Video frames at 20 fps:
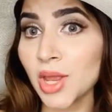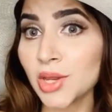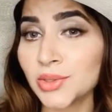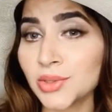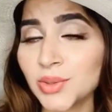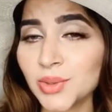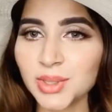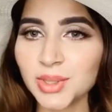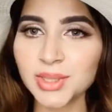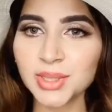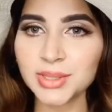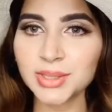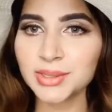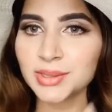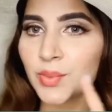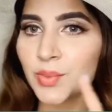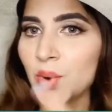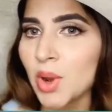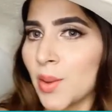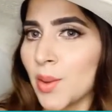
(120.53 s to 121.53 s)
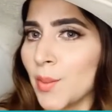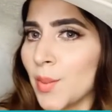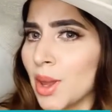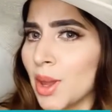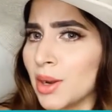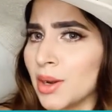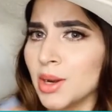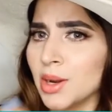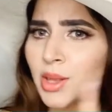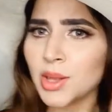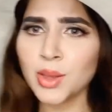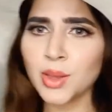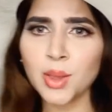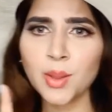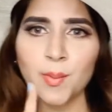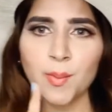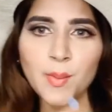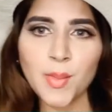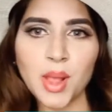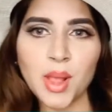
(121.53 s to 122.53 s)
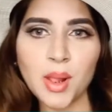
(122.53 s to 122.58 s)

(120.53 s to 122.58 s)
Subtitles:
won't, the devil on